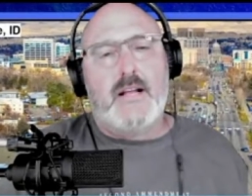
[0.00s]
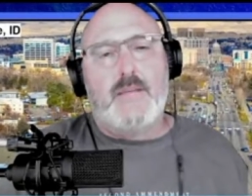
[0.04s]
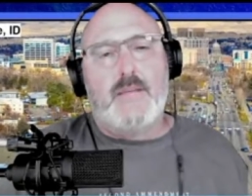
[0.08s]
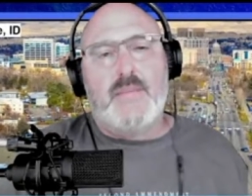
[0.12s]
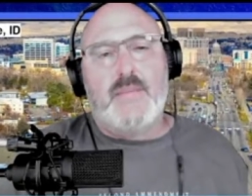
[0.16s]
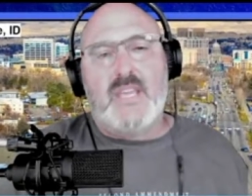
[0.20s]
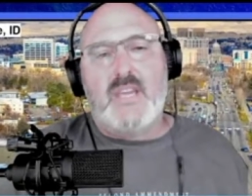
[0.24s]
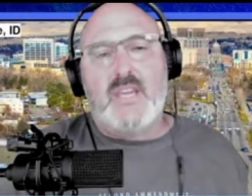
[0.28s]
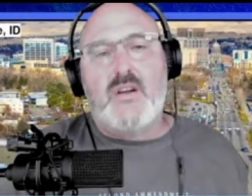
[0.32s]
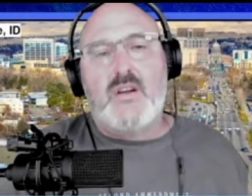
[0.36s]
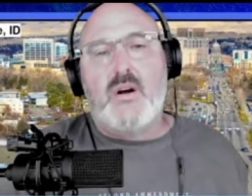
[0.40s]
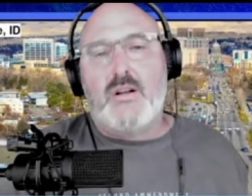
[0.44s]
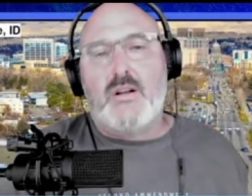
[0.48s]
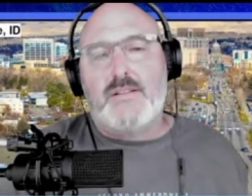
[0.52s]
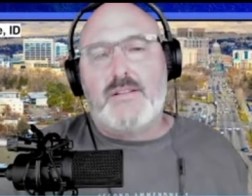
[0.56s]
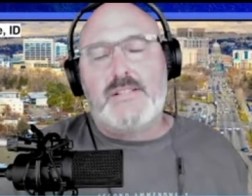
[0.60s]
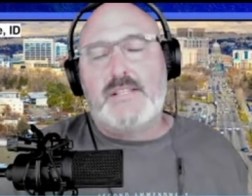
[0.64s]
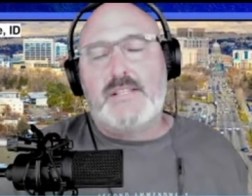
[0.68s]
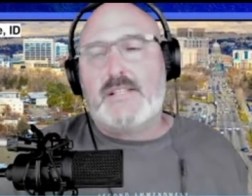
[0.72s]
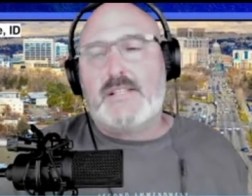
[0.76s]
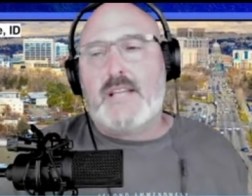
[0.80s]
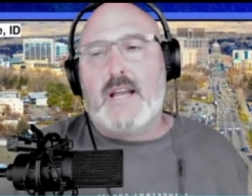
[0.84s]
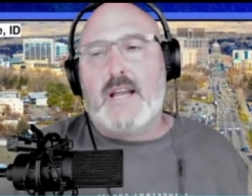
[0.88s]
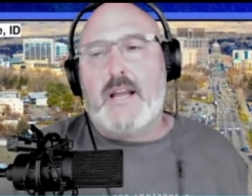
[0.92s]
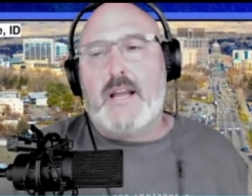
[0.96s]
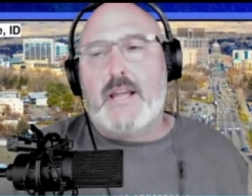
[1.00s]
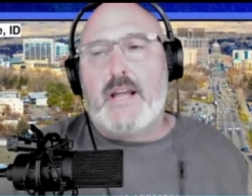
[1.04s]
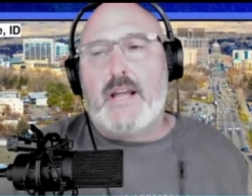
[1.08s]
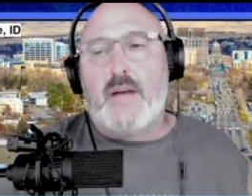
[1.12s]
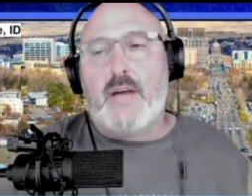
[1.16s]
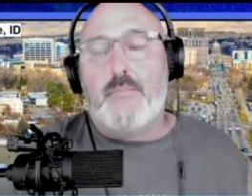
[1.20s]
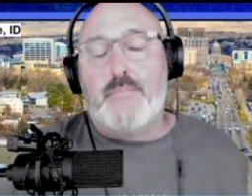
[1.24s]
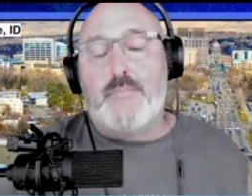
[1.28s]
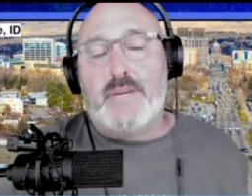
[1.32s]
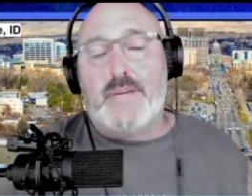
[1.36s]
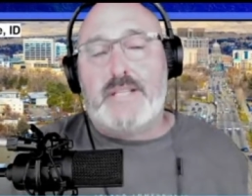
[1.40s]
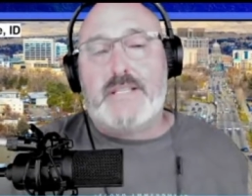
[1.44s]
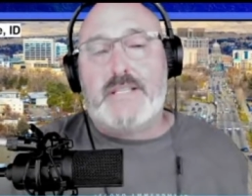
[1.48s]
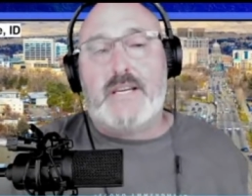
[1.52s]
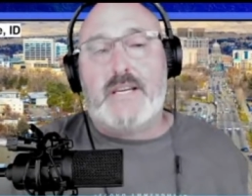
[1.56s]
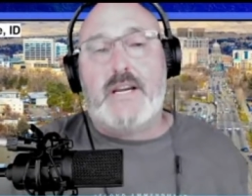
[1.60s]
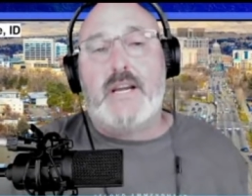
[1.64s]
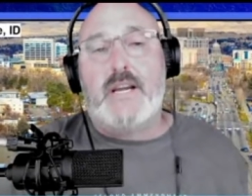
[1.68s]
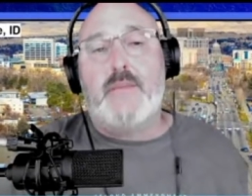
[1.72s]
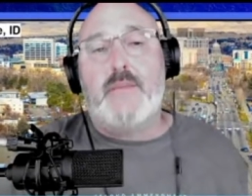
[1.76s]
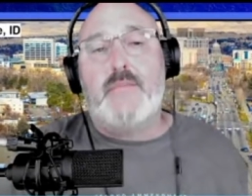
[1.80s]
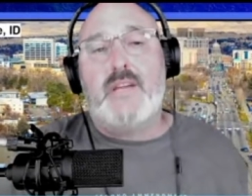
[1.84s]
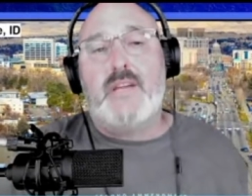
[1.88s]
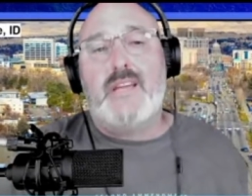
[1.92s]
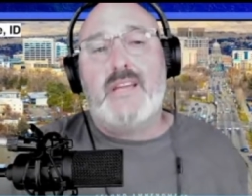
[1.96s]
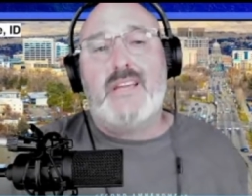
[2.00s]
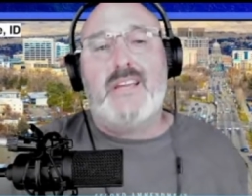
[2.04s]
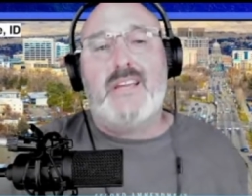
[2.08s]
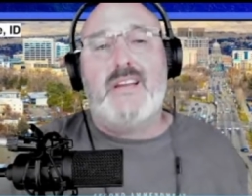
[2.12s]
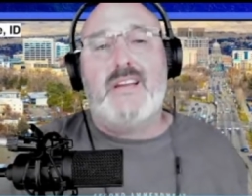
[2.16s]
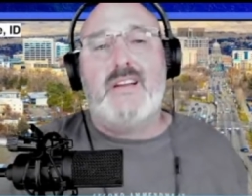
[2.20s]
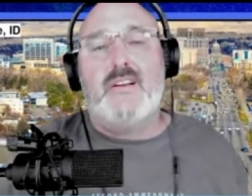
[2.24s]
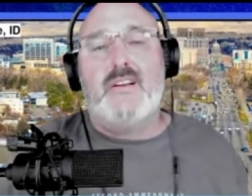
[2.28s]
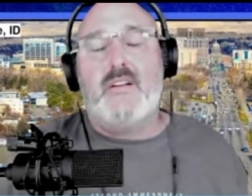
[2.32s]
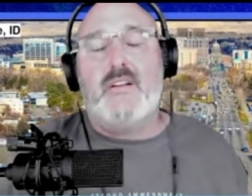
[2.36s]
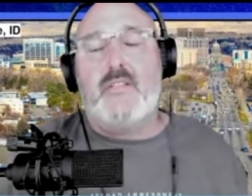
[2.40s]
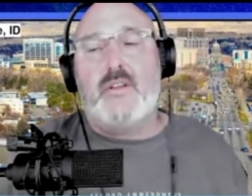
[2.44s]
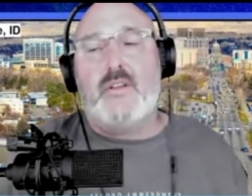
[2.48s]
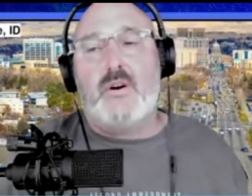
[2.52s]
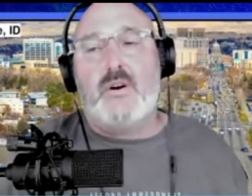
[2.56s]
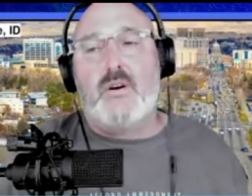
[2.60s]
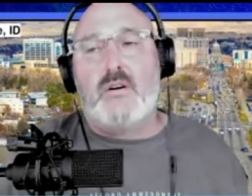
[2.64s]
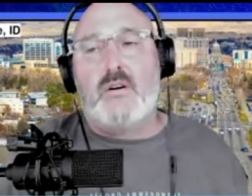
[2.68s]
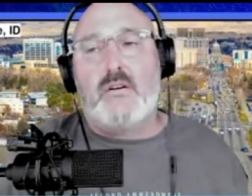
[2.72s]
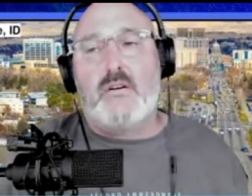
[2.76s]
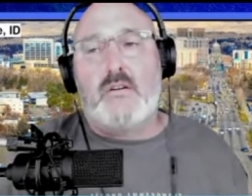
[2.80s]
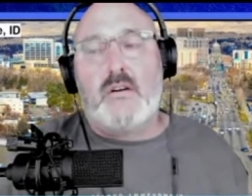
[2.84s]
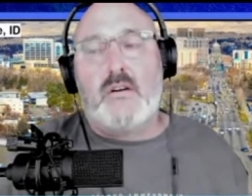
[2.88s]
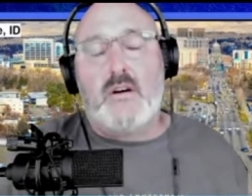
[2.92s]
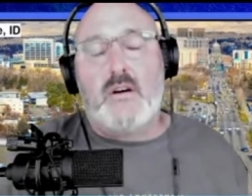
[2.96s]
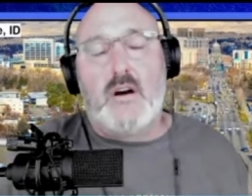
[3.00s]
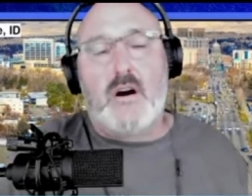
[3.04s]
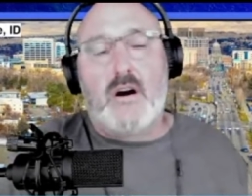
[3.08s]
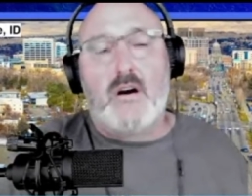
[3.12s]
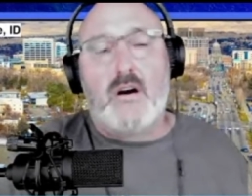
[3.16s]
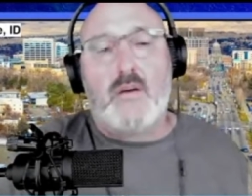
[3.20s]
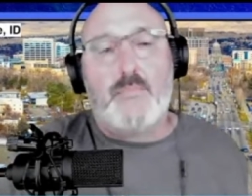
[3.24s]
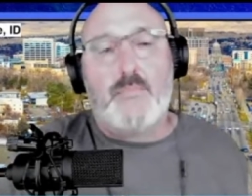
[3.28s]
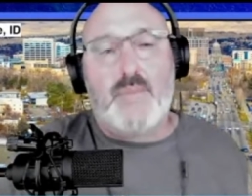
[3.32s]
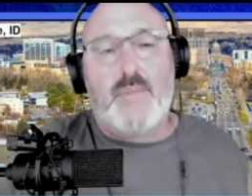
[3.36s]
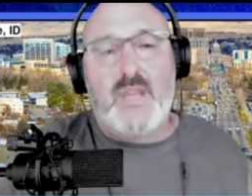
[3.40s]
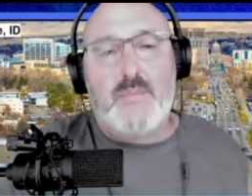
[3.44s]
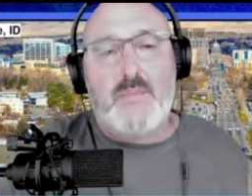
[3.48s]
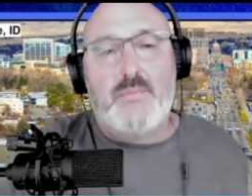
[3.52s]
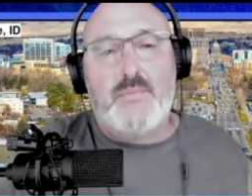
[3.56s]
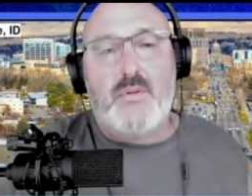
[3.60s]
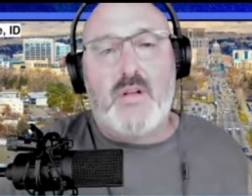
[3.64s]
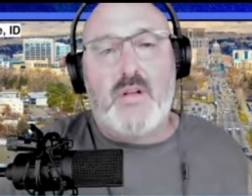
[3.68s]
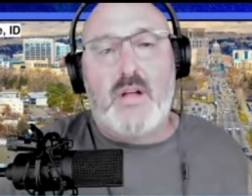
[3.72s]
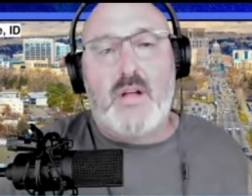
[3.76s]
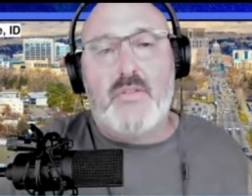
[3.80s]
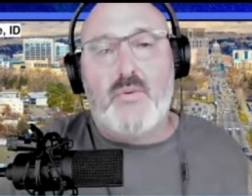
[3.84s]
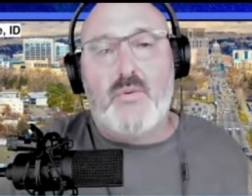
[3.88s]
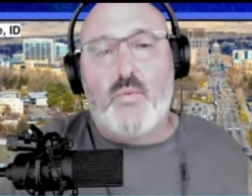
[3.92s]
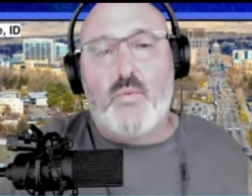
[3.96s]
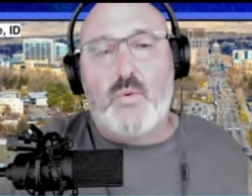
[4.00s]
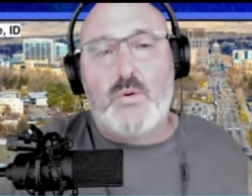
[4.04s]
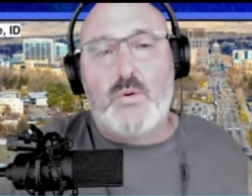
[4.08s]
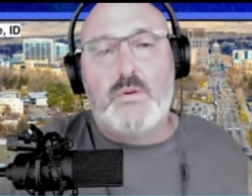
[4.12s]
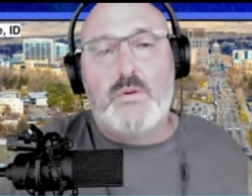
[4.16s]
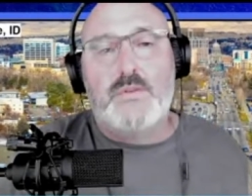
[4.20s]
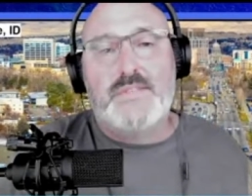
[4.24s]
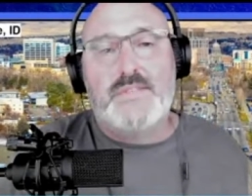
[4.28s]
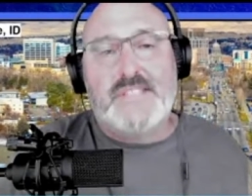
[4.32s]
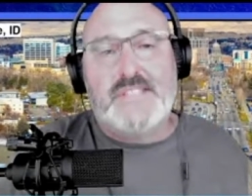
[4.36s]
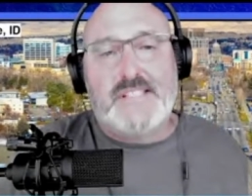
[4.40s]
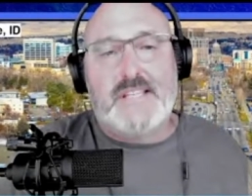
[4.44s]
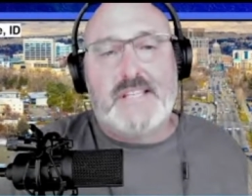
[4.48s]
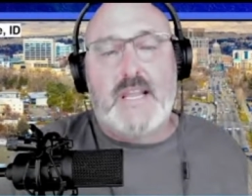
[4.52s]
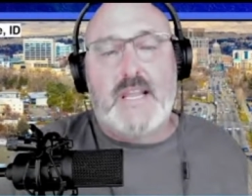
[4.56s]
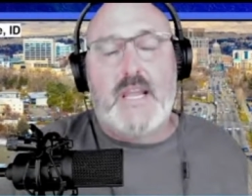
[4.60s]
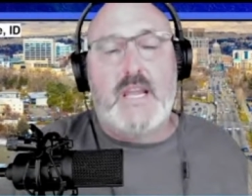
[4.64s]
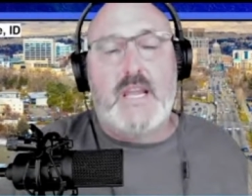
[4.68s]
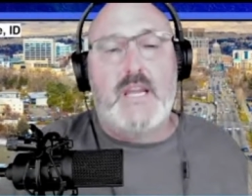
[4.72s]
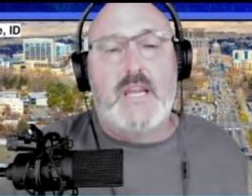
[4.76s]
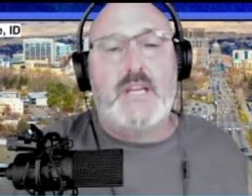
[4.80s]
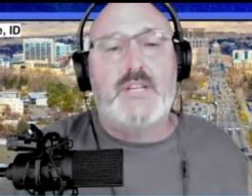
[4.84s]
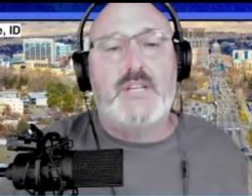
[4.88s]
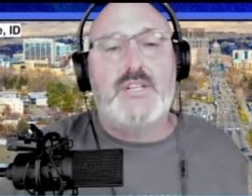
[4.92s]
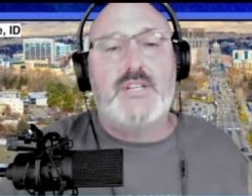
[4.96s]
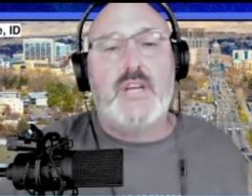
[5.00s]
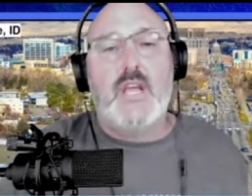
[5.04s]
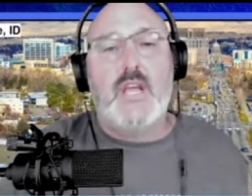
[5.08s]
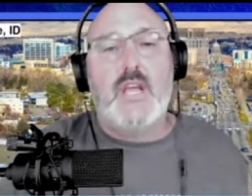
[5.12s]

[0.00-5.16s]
He calls this guy out big time, and there are people on the world stage